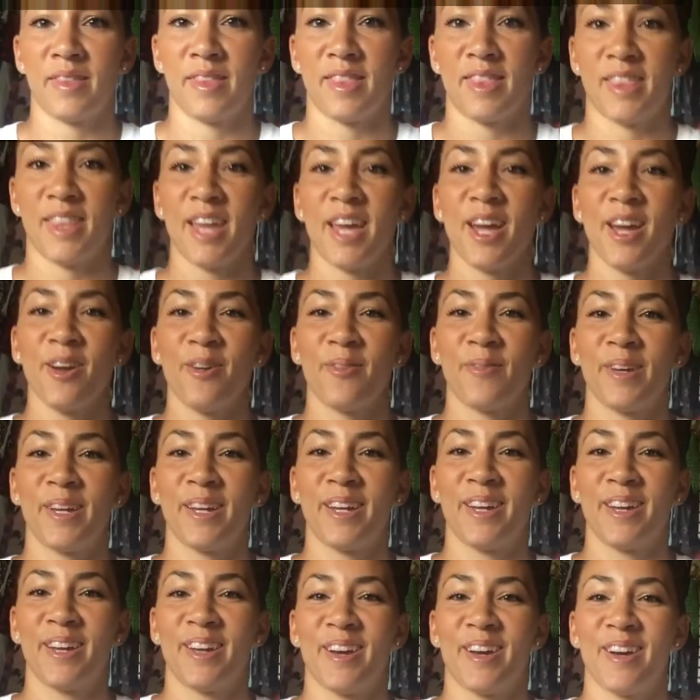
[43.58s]
There
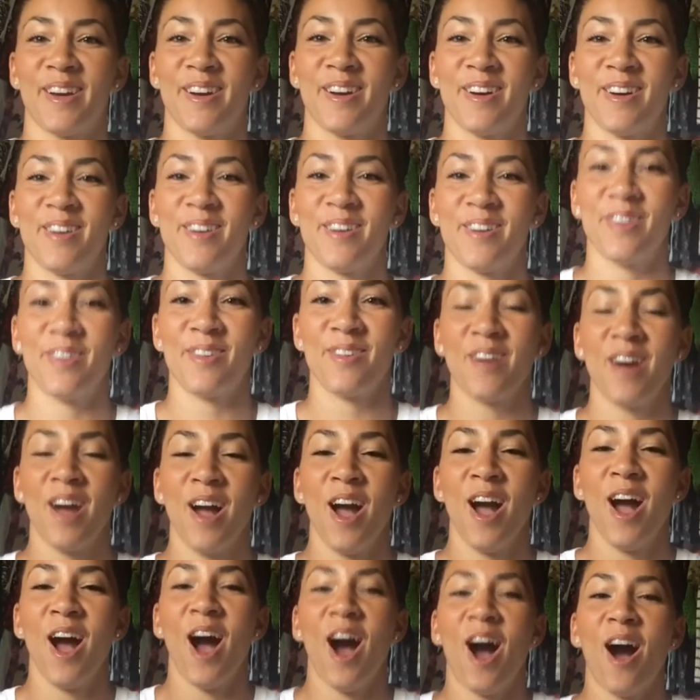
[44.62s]
we go.
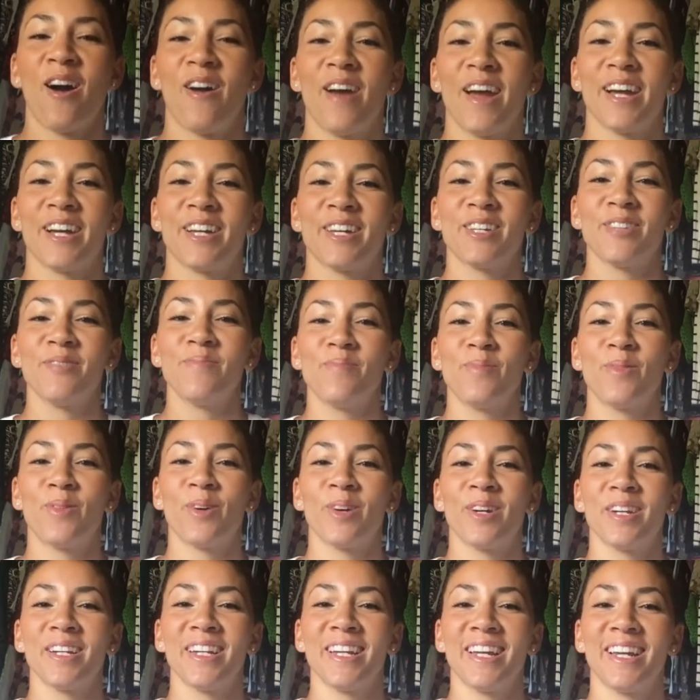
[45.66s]
All right, good
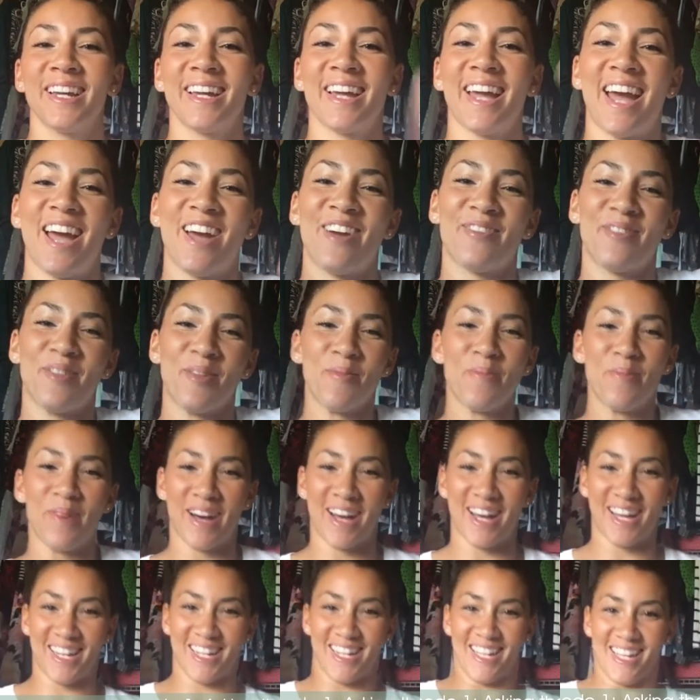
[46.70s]
morning,
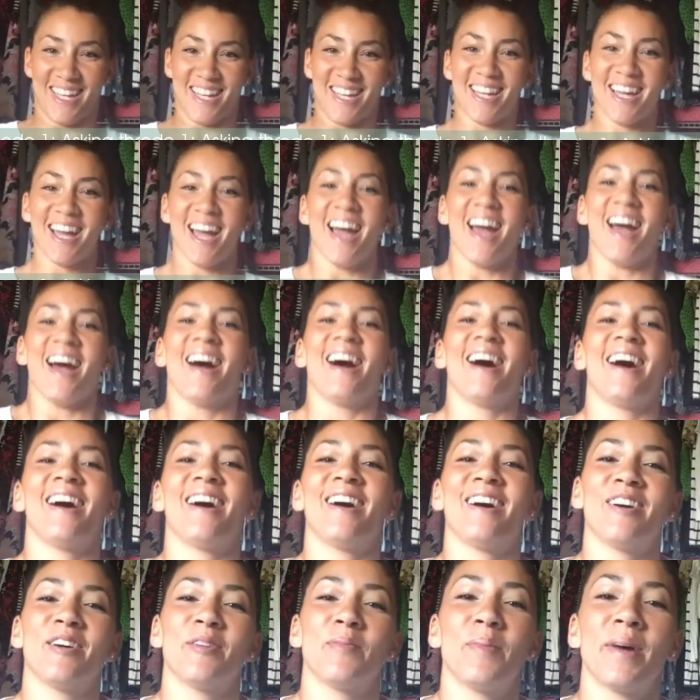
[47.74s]
everybody.
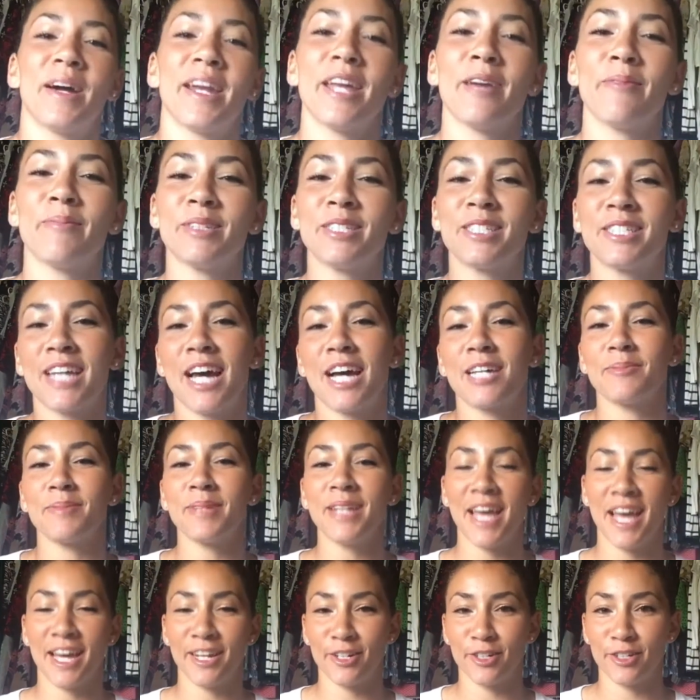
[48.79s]
My name is Jasmine
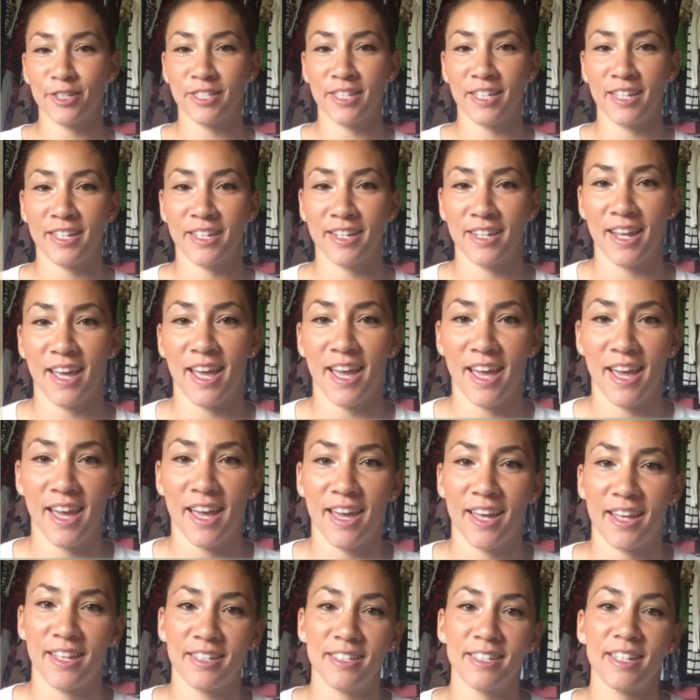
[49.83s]
Henderson,
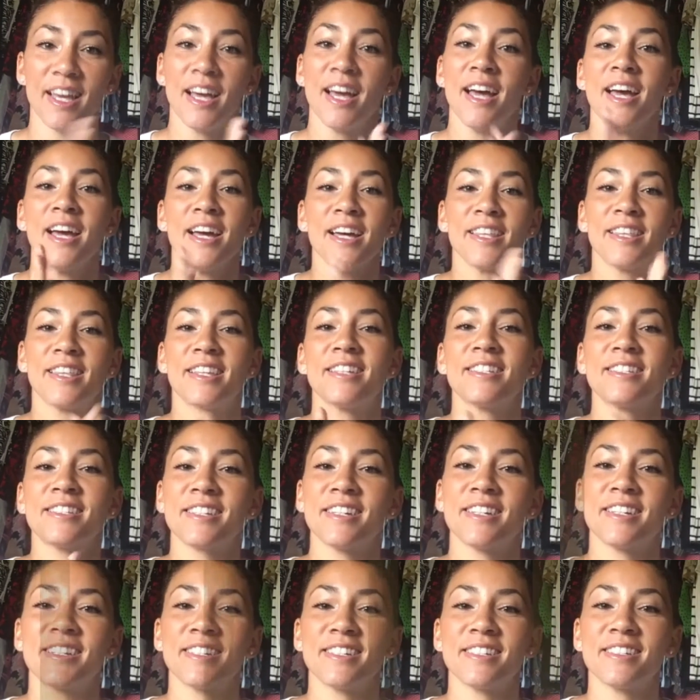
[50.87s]
and this
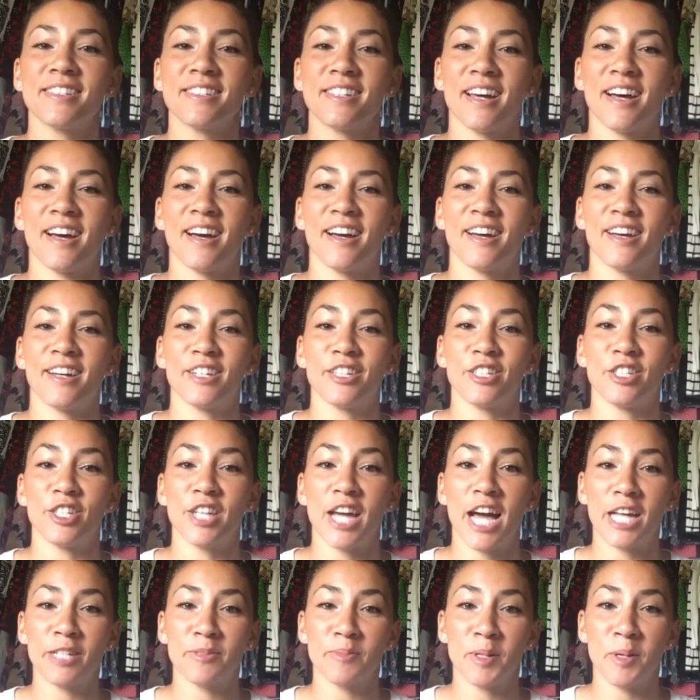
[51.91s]
is
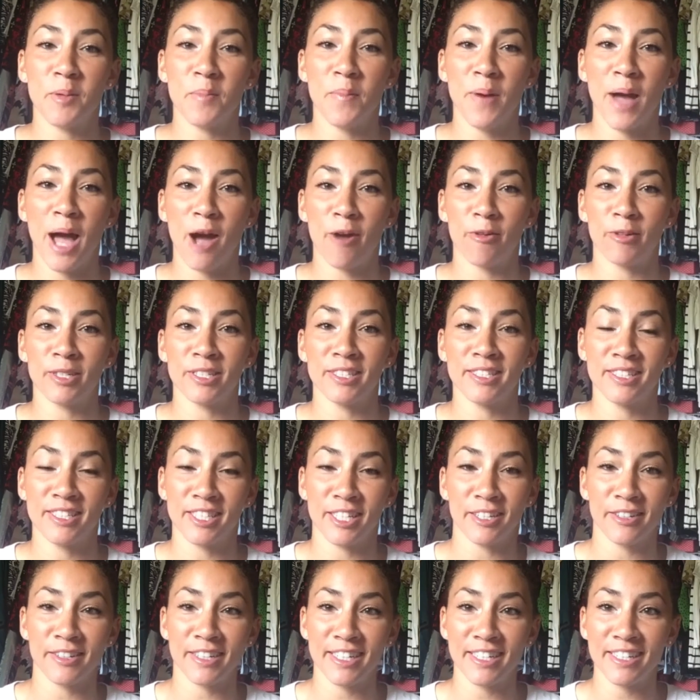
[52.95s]
Jasmine Empowers
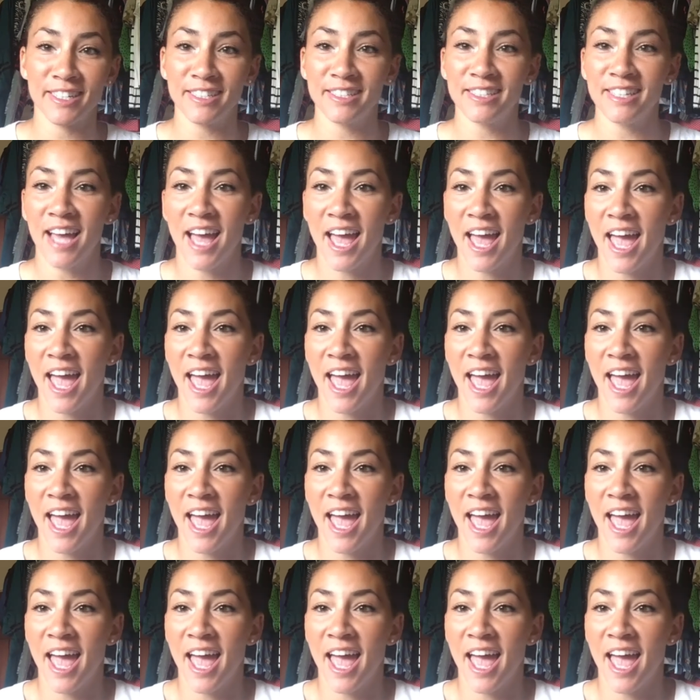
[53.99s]
series.